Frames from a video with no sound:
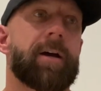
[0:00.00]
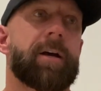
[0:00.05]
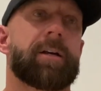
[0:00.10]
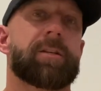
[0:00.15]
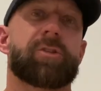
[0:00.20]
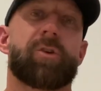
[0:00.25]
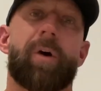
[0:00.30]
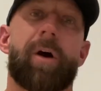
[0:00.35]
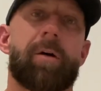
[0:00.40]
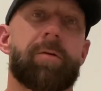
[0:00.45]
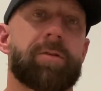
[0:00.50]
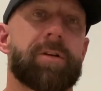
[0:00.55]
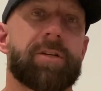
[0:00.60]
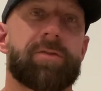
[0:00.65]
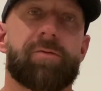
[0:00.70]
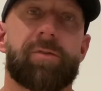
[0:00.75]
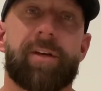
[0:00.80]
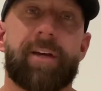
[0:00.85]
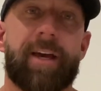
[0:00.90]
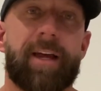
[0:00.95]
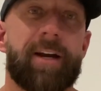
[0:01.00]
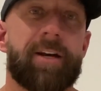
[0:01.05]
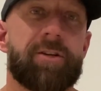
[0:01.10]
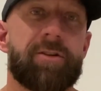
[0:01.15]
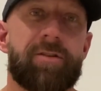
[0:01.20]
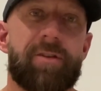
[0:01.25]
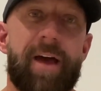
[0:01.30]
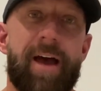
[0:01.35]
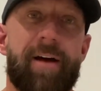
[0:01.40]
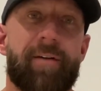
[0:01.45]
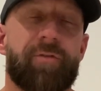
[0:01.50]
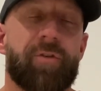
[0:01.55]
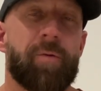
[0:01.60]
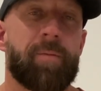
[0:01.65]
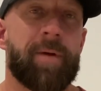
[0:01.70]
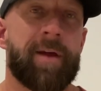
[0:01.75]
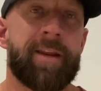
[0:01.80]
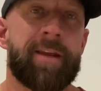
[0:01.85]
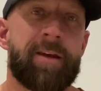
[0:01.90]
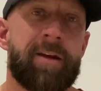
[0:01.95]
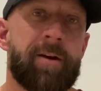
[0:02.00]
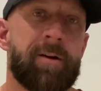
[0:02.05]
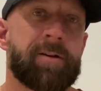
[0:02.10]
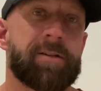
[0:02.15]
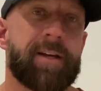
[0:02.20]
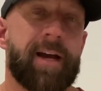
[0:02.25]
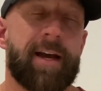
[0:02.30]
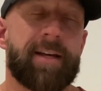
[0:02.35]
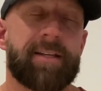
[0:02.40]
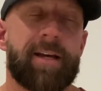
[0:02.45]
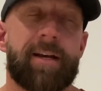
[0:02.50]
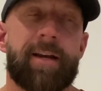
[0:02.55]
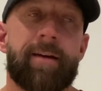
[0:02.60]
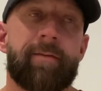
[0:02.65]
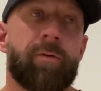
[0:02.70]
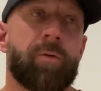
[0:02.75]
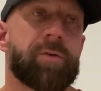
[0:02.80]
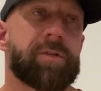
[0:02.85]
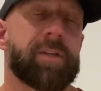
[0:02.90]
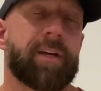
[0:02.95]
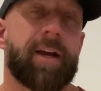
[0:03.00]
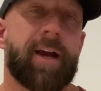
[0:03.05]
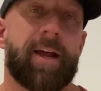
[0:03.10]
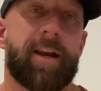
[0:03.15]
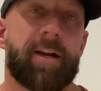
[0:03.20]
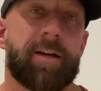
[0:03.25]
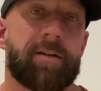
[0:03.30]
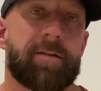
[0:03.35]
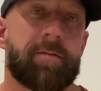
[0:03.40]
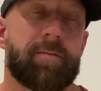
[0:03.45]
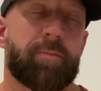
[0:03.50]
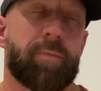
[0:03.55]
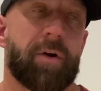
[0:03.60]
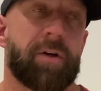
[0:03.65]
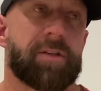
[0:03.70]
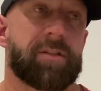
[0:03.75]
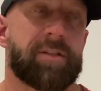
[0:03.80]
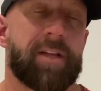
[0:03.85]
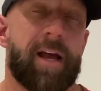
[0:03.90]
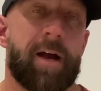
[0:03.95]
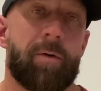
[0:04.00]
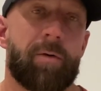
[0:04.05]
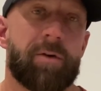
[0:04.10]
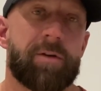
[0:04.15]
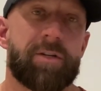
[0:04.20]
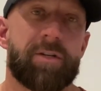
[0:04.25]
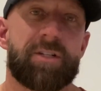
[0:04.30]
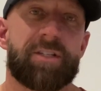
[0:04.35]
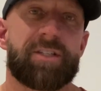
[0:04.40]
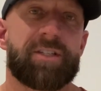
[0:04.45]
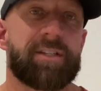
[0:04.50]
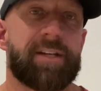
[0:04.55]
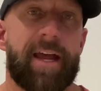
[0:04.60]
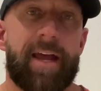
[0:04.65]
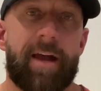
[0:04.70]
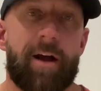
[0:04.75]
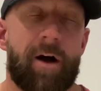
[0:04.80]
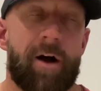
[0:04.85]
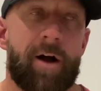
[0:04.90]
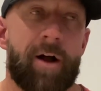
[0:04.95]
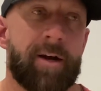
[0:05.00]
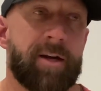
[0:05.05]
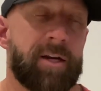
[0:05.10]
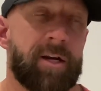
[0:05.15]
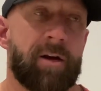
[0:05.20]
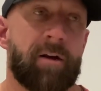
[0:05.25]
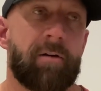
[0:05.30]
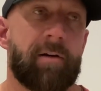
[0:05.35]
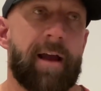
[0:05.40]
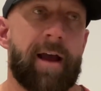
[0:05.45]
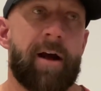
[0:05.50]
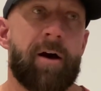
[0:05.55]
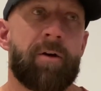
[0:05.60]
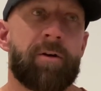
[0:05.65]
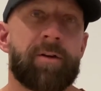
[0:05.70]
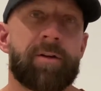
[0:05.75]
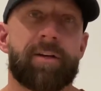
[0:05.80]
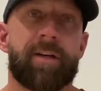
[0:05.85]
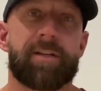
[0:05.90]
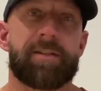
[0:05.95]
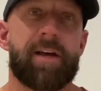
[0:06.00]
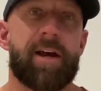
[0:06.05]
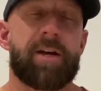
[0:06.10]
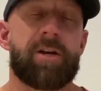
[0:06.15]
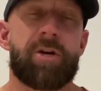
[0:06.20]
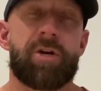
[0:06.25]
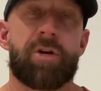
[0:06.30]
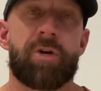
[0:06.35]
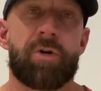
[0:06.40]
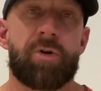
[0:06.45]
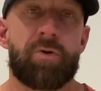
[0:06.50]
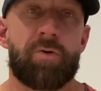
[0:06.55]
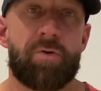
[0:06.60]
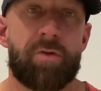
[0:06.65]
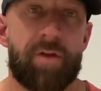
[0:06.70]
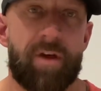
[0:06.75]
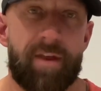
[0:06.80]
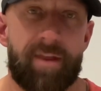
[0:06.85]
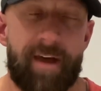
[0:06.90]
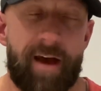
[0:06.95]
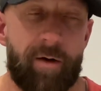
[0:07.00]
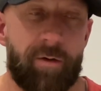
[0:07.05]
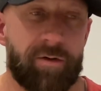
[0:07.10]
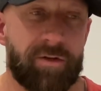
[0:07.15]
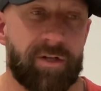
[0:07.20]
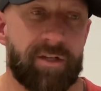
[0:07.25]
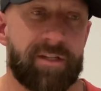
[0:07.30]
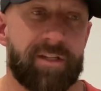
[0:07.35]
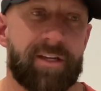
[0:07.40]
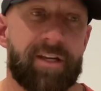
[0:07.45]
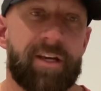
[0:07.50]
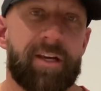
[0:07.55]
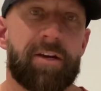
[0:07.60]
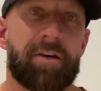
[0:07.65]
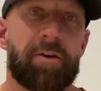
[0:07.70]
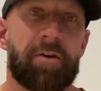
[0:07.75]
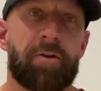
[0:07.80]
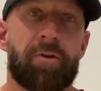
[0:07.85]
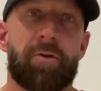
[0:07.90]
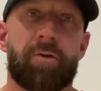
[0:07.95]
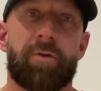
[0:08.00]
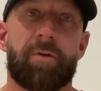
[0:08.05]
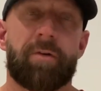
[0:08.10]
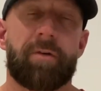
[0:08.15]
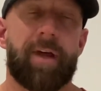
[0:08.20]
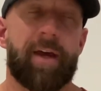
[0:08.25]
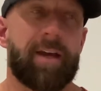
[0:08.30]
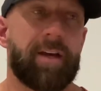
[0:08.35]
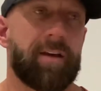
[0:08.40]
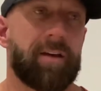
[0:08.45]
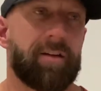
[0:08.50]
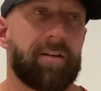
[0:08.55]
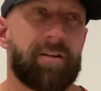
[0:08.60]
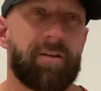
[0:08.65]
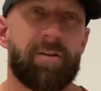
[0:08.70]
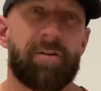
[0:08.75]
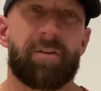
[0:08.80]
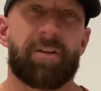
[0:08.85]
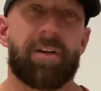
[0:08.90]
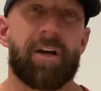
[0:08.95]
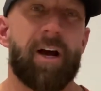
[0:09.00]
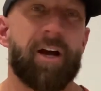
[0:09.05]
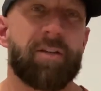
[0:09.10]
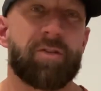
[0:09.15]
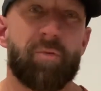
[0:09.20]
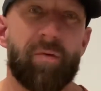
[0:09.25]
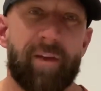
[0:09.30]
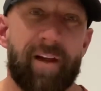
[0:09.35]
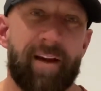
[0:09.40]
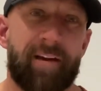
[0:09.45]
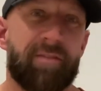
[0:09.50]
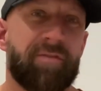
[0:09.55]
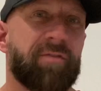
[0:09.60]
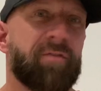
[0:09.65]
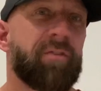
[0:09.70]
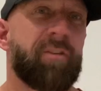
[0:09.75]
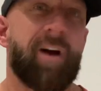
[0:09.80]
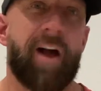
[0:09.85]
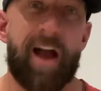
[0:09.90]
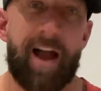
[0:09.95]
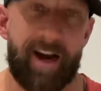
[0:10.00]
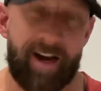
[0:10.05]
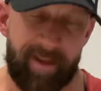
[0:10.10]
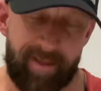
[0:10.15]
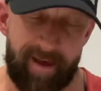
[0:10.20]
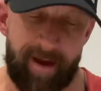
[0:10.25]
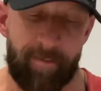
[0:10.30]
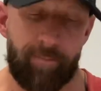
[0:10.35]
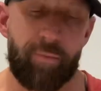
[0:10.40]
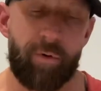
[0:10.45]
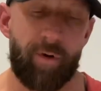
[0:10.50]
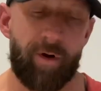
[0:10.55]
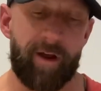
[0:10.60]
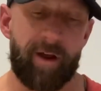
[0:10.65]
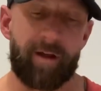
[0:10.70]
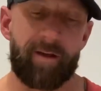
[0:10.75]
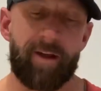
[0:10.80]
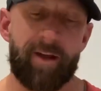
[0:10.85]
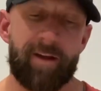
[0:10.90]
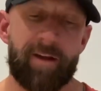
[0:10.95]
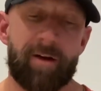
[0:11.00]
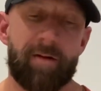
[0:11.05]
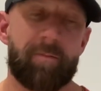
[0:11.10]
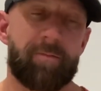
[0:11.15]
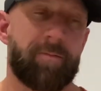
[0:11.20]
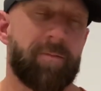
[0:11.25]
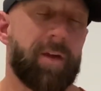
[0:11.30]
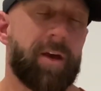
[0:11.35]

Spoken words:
So I would just really kind of do that for many years, guys. I never was the kind of person that would just stay on year round because I knew that that would just kill, like your guts were like fried at that point. Like your